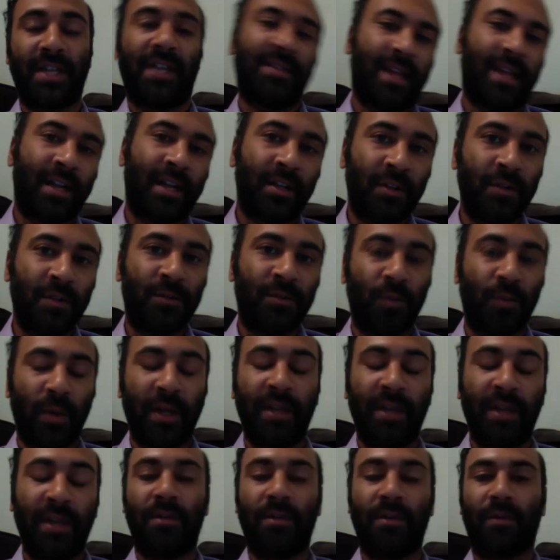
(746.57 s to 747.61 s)
that includes
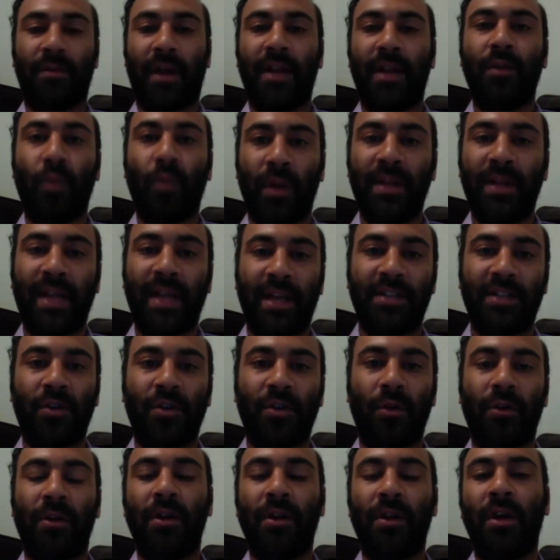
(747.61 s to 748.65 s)
wind, right, wind and
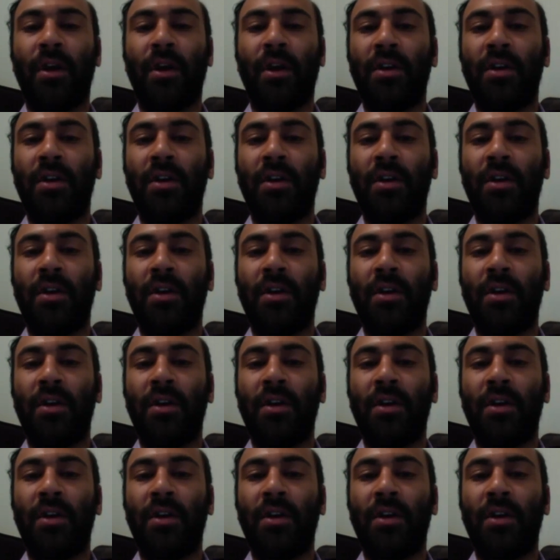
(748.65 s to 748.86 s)
solar,